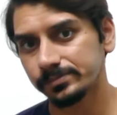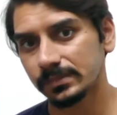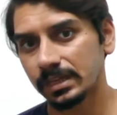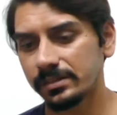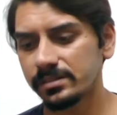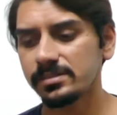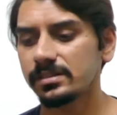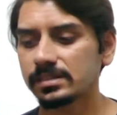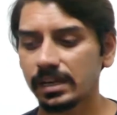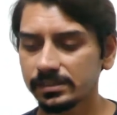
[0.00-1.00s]
And it's
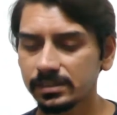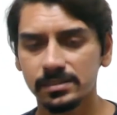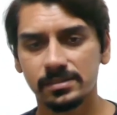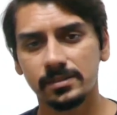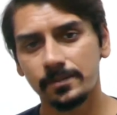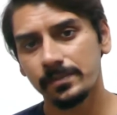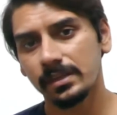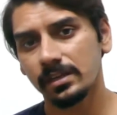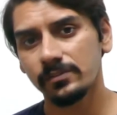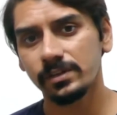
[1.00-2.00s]
just like this.
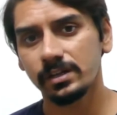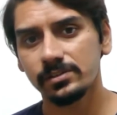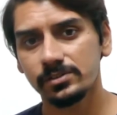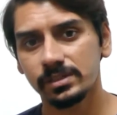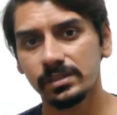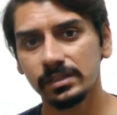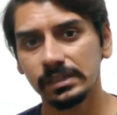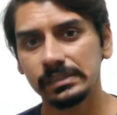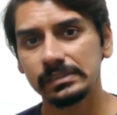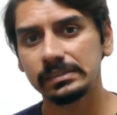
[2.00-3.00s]
If we are using
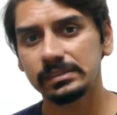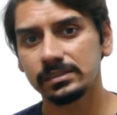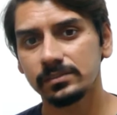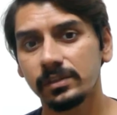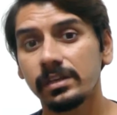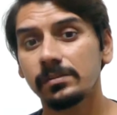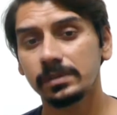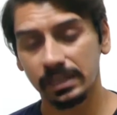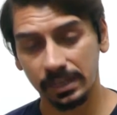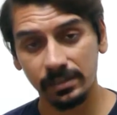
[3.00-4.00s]
the
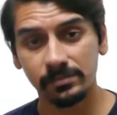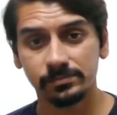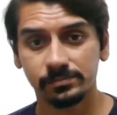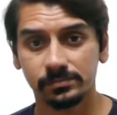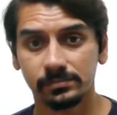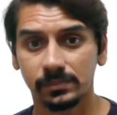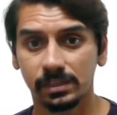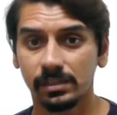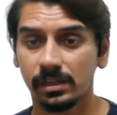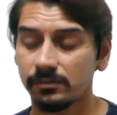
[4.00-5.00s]
variable a
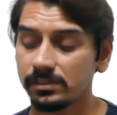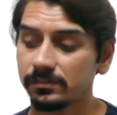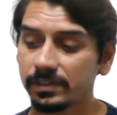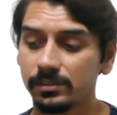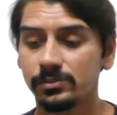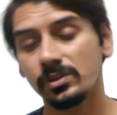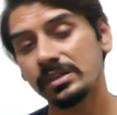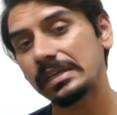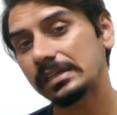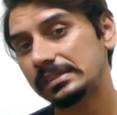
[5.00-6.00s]
and having the value
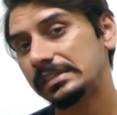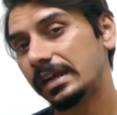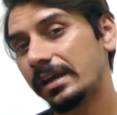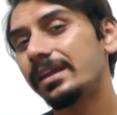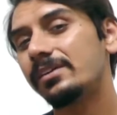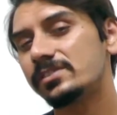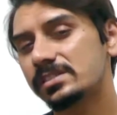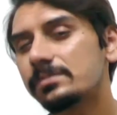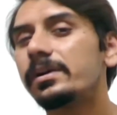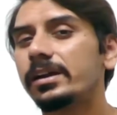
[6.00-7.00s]
20 and having
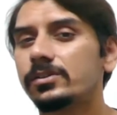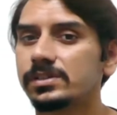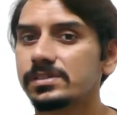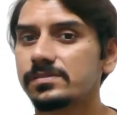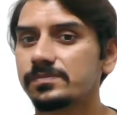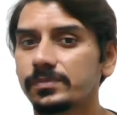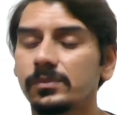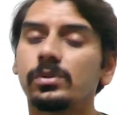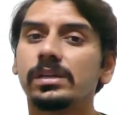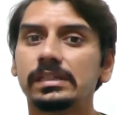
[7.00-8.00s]
some address.
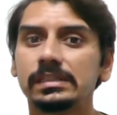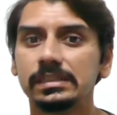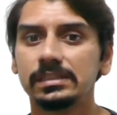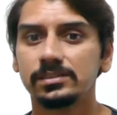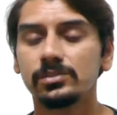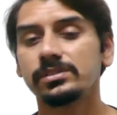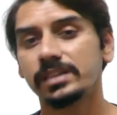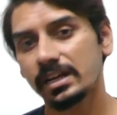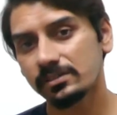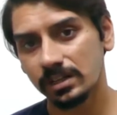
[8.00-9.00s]
Okay, so
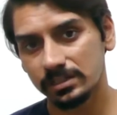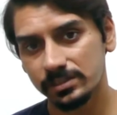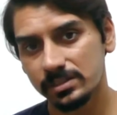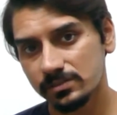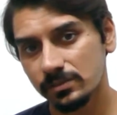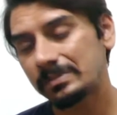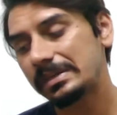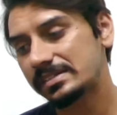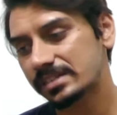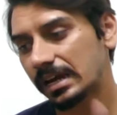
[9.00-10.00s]
that address will
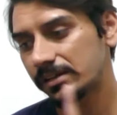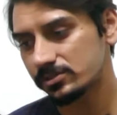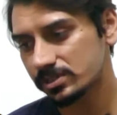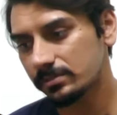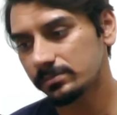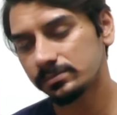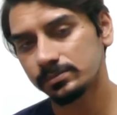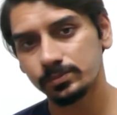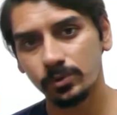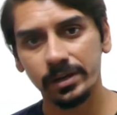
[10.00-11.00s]
be assigned to some
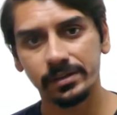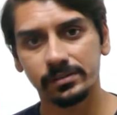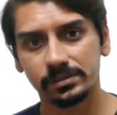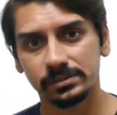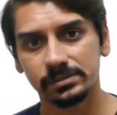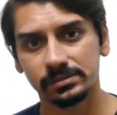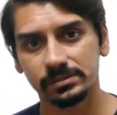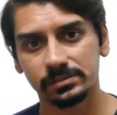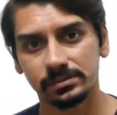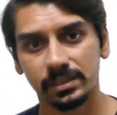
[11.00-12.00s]
pointer,
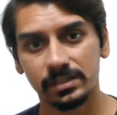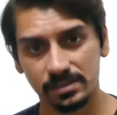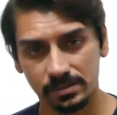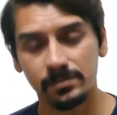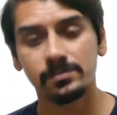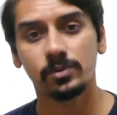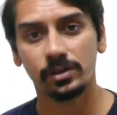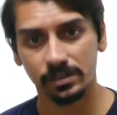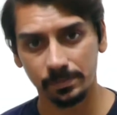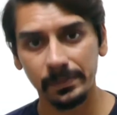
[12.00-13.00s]
that is
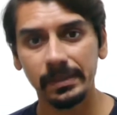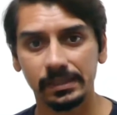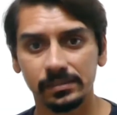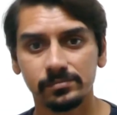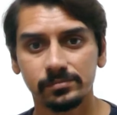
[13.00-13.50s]
pointer p,